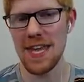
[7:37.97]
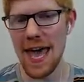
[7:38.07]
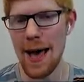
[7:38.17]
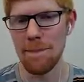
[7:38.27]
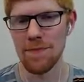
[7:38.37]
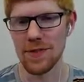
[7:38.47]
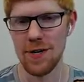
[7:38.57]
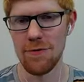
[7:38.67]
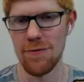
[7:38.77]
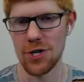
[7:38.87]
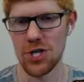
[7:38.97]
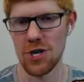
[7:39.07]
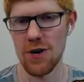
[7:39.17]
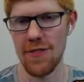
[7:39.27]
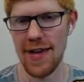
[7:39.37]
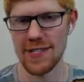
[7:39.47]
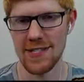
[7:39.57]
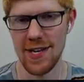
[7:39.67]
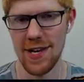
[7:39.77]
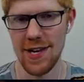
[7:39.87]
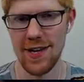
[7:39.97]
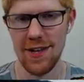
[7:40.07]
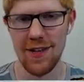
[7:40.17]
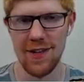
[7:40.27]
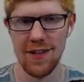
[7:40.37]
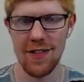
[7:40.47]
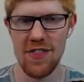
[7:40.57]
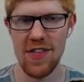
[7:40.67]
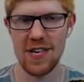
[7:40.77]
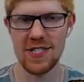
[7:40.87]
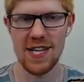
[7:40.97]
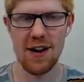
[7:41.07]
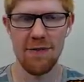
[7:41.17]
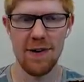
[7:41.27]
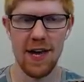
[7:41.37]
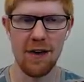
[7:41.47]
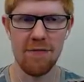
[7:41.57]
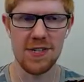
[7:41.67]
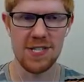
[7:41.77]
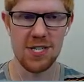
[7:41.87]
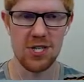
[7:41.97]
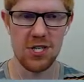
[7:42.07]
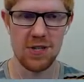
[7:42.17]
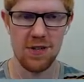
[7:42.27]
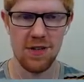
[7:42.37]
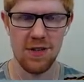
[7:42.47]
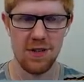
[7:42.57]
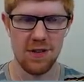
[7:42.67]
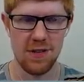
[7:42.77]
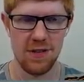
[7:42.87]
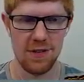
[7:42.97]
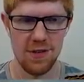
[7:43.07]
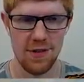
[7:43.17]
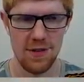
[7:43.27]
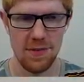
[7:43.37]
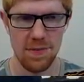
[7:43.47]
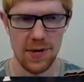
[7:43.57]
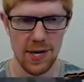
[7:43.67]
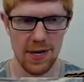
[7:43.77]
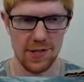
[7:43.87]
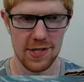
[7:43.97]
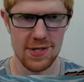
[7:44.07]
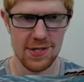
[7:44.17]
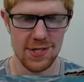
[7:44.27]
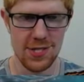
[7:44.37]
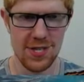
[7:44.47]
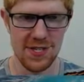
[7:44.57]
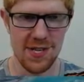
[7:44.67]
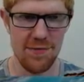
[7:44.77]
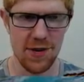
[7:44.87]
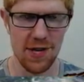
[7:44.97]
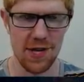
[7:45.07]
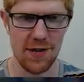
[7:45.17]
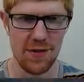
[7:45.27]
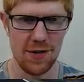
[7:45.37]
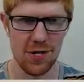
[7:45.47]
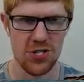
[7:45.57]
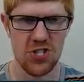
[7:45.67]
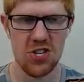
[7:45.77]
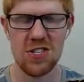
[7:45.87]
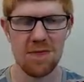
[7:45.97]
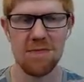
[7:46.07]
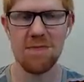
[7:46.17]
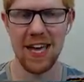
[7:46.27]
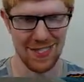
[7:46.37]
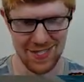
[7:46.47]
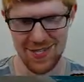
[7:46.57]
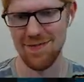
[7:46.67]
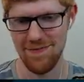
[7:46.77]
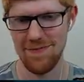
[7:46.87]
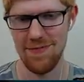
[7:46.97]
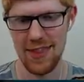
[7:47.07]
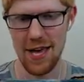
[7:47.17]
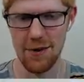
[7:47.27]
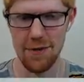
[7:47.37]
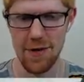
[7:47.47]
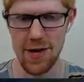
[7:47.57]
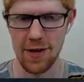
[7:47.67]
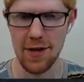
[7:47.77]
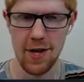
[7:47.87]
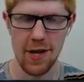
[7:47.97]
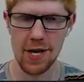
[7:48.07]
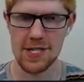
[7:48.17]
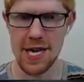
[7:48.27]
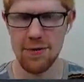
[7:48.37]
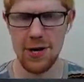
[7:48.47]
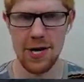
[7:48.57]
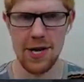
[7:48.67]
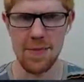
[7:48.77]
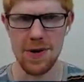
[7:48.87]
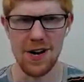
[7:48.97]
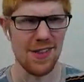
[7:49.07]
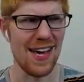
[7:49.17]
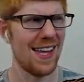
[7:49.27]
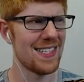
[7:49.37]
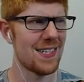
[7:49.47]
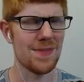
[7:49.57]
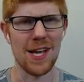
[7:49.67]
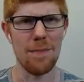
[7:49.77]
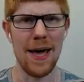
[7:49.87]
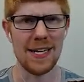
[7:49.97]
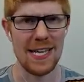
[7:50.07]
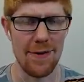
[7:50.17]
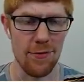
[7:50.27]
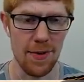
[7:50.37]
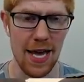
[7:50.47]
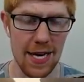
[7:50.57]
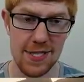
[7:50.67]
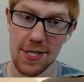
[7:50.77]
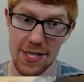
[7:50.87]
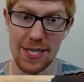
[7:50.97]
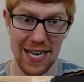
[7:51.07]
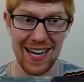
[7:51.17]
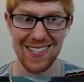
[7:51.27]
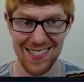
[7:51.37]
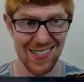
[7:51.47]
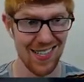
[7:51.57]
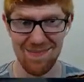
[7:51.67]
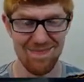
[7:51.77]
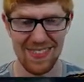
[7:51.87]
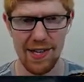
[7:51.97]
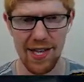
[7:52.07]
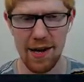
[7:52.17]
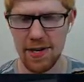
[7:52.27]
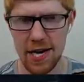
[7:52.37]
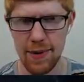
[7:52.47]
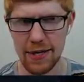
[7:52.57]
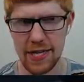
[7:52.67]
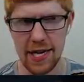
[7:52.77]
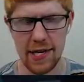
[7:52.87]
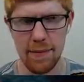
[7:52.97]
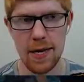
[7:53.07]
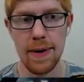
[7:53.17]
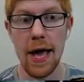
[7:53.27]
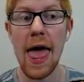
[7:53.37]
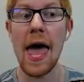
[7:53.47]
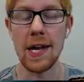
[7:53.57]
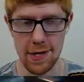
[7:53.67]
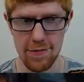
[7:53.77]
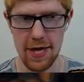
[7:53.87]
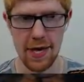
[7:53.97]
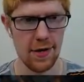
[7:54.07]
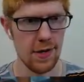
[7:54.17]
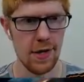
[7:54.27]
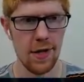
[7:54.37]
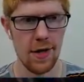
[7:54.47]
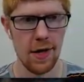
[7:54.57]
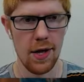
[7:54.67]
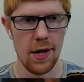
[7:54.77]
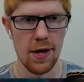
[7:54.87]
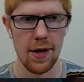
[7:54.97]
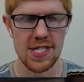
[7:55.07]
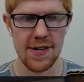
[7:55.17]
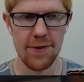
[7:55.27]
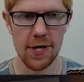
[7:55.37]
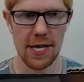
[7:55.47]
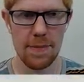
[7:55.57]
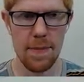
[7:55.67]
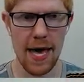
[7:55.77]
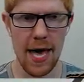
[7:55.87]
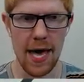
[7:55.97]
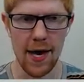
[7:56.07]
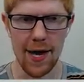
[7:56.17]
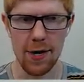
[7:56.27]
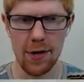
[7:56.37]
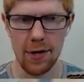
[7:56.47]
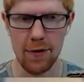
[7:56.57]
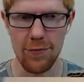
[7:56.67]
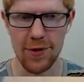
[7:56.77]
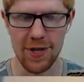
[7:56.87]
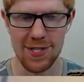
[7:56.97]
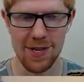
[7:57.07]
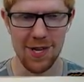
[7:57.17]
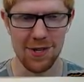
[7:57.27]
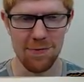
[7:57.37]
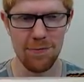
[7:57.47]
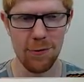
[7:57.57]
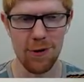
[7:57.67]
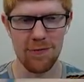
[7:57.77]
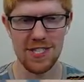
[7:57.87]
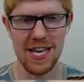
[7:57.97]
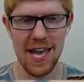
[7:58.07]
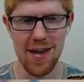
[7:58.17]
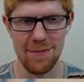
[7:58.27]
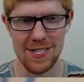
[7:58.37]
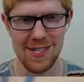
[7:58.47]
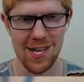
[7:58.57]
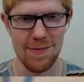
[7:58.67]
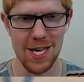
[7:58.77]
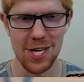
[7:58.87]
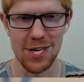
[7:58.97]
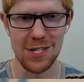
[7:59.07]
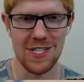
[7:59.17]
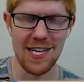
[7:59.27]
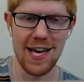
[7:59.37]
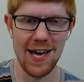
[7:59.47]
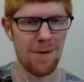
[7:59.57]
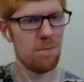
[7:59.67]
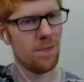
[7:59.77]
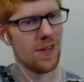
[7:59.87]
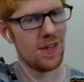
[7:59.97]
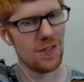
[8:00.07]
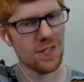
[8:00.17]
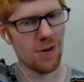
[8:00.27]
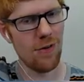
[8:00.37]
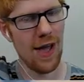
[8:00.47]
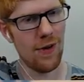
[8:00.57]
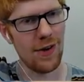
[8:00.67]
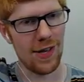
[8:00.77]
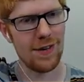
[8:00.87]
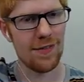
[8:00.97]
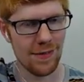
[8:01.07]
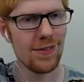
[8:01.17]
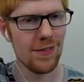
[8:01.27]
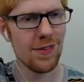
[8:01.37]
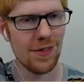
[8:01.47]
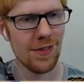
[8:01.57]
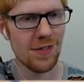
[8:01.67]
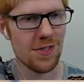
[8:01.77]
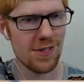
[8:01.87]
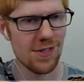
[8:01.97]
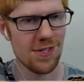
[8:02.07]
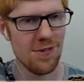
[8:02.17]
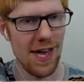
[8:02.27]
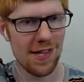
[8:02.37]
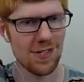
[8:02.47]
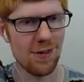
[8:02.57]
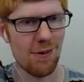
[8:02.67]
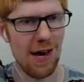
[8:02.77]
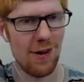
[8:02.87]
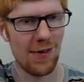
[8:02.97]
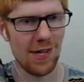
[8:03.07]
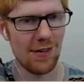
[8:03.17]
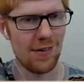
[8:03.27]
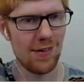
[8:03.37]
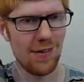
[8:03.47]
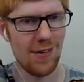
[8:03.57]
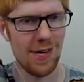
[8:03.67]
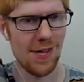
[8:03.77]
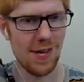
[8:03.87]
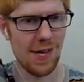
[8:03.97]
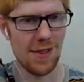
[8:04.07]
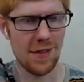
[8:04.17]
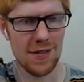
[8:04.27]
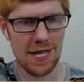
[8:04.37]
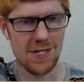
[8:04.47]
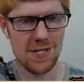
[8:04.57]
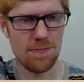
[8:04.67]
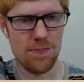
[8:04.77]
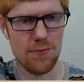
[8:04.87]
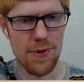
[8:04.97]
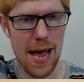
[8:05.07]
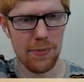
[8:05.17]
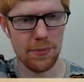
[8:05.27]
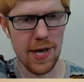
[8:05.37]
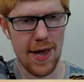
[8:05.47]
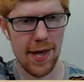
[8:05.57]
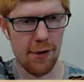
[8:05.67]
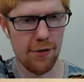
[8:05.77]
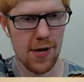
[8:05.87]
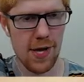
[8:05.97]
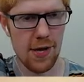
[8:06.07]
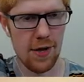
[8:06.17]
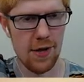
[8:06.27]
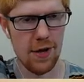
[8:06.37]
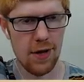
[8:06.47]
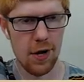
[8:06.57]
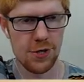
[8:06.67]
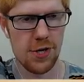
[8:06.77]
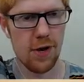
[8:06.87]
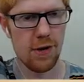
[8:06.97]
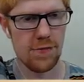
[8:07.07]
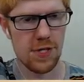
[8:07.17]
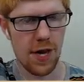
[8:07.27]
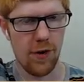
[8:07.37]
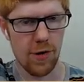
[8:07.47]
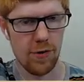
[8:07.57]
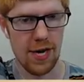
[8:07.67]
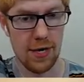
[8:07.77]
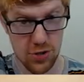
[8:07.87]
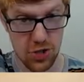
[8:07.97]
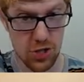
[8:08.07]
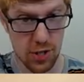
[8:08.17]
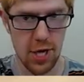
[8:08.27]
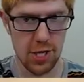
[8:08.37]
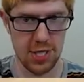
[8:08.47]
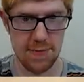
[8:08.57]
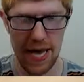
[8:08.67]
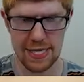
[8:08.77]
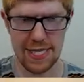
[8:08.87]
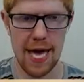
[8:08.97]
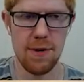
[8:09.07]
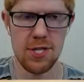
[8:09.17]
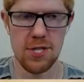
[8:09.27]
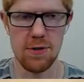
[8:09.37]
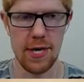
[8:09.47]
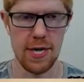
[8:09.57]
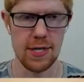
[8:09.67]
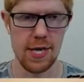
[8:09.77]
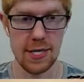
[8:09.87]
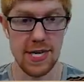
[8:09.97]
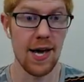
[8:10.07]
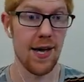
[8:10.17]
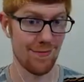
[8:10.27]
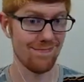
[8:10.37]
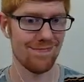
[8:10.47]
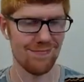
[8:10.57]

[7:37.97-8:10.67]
Yeah, for sure that's... uh this terrifying visage. But let's let's try to see if we can circumvent that whole thing. Because I don't want any part of that. That seems like a bad type for me. Honestly, honestly, I'm not about that. I'm not about any of that. Because I feel like be bad. I don't know. I feel like something called the Fort of the Damned isn't going to be a good time. Let's go around it. Let's, let's do that. Let's go around it. I think I think that's probably a healthy alternative to going right smack dab into it and uh, dying